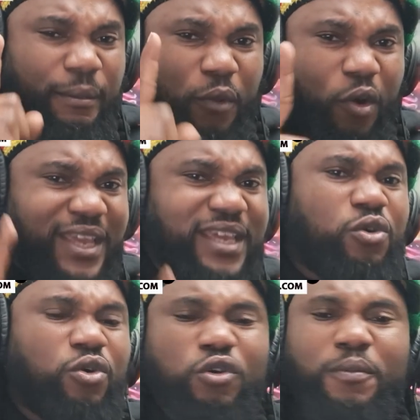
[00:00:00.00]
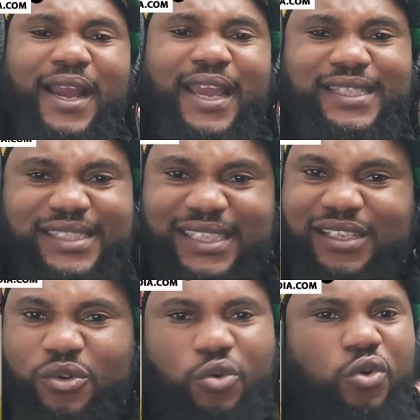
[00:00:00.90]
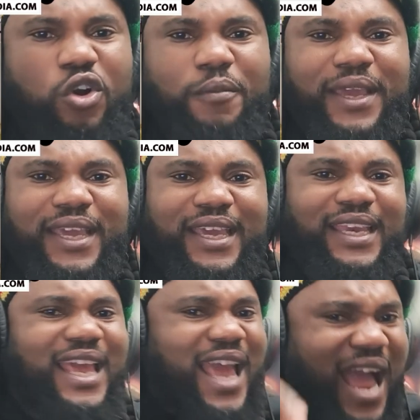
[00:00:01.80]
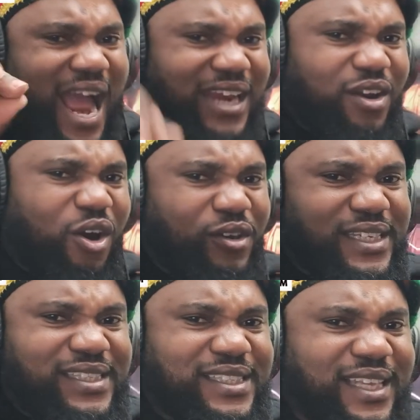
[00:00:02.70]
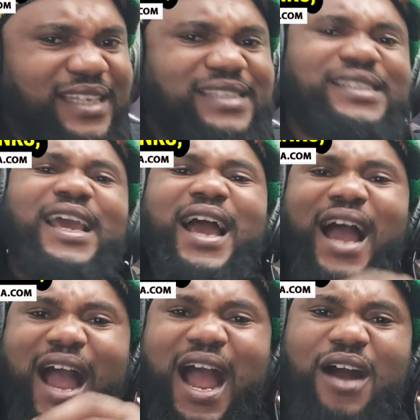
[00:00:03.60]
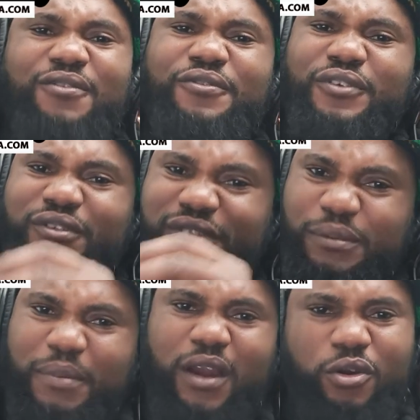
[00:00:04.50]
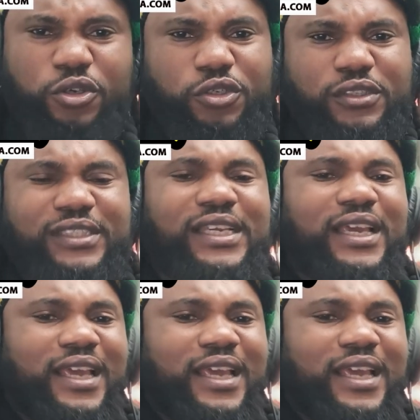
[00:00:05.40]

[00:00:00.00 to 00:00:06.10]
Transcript: monkey go market, e no go come again, and all these things have repercussions.